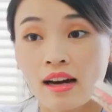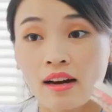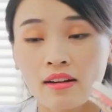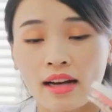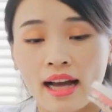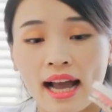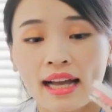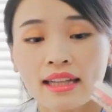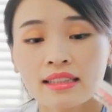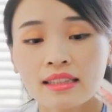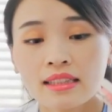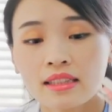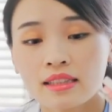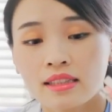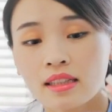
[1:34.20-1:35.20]
Why is
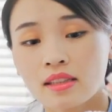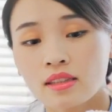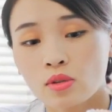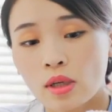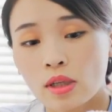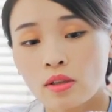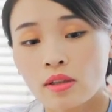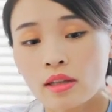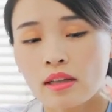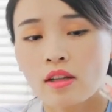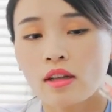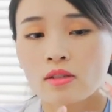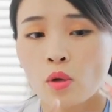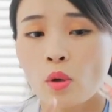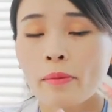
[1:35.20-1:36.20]
bone grafting
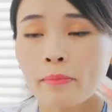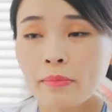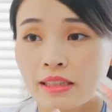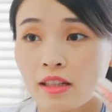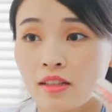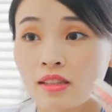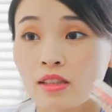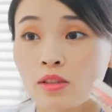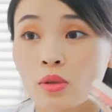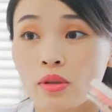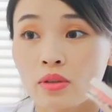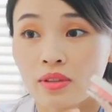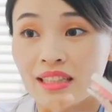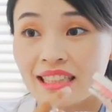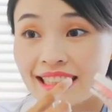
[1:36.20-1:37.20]
necessary for dental
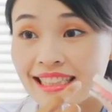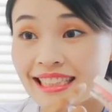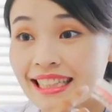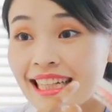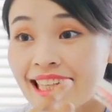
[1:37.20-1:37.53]
implants?